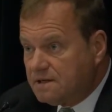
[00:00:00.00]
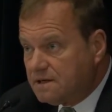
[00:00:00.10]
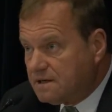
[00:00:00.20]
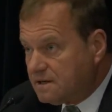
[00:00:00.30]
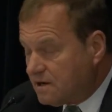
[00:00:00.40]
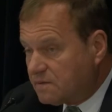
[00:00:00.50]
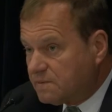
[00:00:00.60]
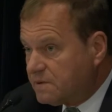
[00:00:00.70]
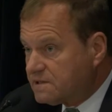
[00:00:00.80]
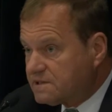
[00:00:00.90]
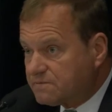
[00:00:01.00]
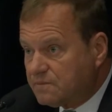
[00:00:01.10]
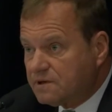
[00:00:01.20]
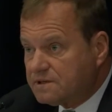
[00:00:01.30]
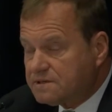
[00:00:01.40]
armor-piercing
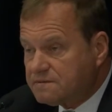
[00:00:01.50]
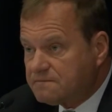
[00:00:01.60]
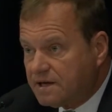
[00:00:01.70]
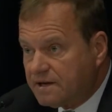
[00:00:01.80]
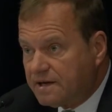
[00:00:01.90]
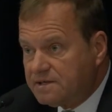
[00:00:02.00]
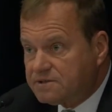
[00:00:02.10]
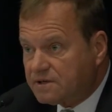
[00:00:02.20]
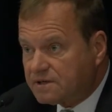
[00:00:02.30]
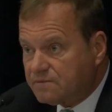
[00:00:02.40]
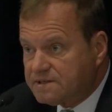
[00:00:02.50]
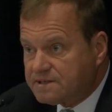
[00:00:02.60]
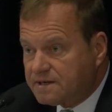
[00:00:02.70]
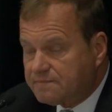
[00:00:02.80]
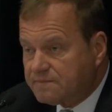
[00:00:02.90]
bullets at any target we
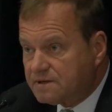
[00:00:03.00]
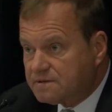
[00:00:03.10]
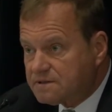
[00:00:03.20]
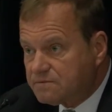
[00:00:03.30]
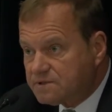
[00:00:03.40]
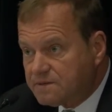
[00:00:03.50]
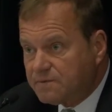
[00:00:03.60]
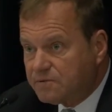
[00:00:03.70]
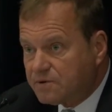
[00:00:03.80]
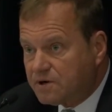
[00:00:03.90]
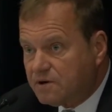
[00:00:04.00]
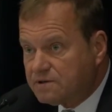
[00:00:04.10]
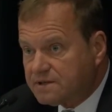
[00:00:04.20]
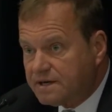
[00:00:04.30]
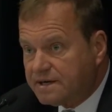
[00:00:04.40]
set up there. So when somebody would call
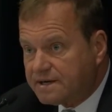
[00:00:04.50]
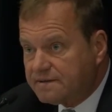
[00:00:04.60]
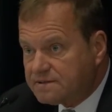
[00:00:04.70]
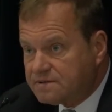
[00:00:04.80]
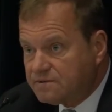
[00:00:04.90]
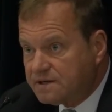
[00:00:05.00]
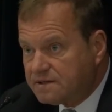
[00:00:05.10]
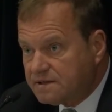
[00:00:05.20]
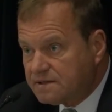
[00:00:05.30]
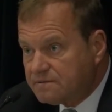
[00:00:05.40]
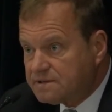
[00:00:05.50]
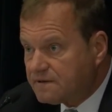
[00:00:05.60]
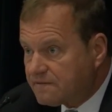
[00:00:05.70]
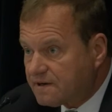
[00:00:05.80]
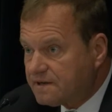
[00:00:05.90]
and say, hey, I got this new idea, we'd
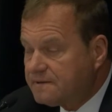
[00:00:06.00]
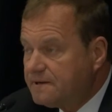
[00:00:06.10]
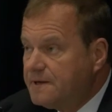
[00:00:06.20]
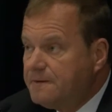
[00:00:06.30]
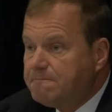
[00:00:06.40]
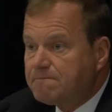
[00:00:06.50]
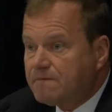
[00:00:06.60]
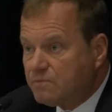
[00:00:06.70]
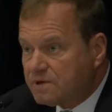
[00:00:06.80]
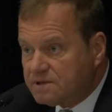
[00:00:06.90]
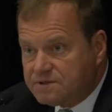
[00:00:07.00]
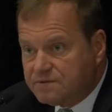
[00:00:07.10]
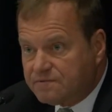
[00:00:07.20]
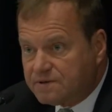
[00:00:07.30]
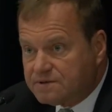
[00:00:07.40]
say, fine, we're going to
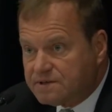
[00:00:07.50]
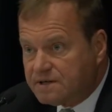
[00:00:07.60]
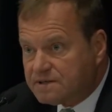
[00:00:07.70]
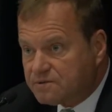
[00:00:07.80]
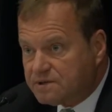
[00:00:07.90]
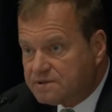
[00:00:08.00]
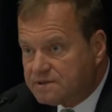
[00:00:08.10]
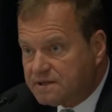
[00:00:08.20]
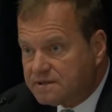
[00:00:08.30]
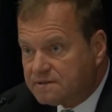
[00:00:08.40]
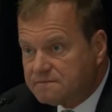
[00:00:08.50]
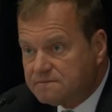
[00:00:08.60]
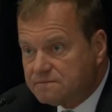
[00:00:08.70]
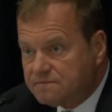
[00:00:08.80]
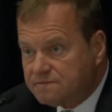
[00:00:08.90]
shoot first and ask questions later.
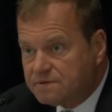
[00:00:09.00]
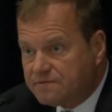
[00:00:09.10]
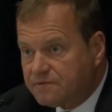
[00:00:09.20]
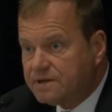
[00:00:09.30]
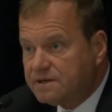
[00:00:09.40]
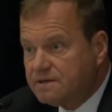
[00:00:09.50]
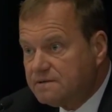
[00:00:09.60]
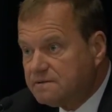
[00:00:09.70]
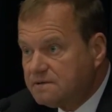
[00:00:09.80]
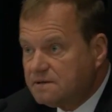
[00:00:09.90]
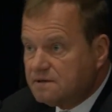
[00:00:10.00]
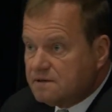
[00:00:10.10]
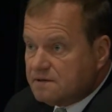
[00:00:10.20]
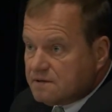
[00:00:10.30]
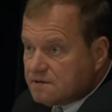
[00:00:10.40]
For free,
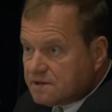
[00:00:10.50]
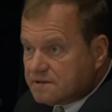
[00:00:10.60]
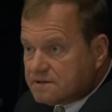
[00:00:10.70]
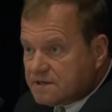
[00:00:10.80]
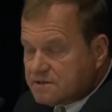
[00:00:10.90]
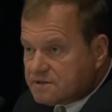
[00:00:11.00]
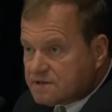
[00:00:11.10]
you get to send your